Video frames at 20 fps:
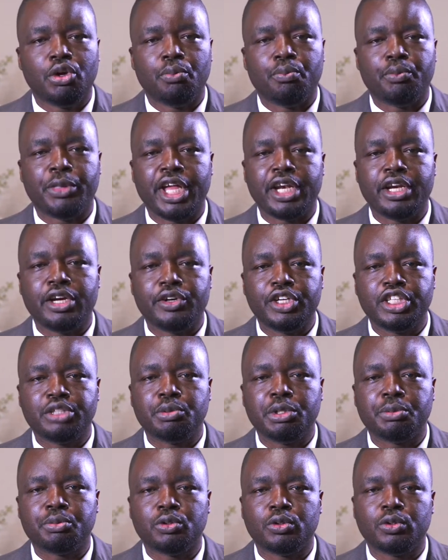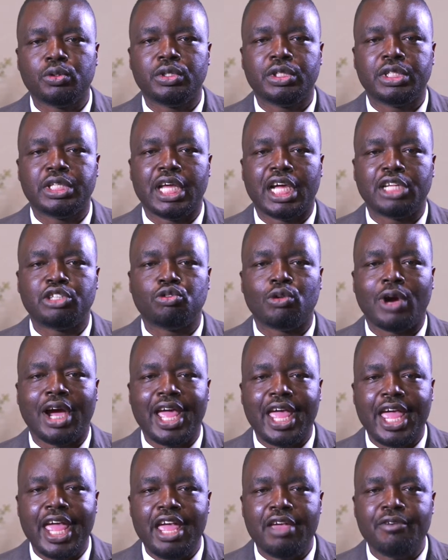Many rich people that you
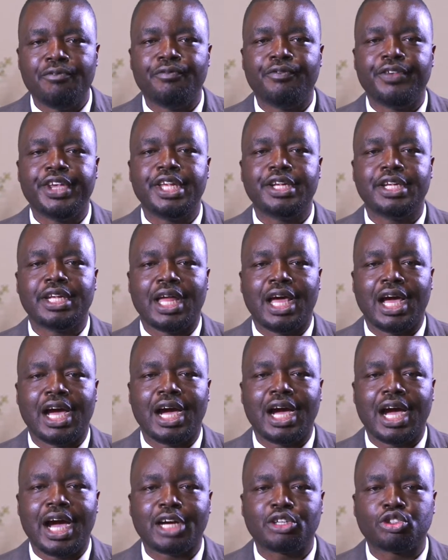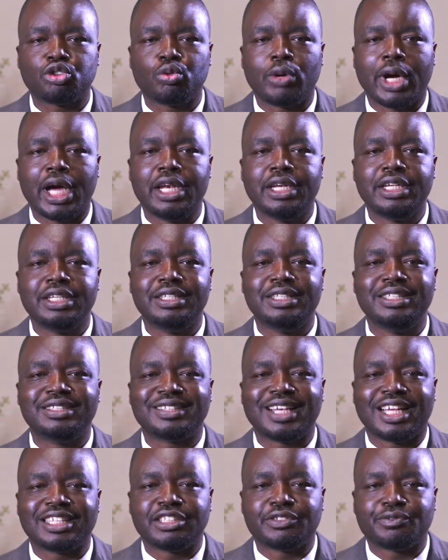are envying are actually
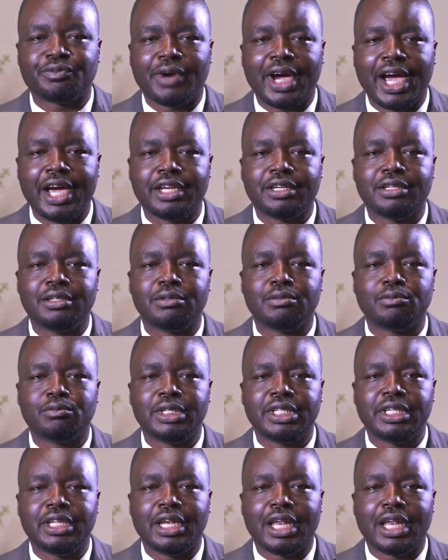dissatisfied with their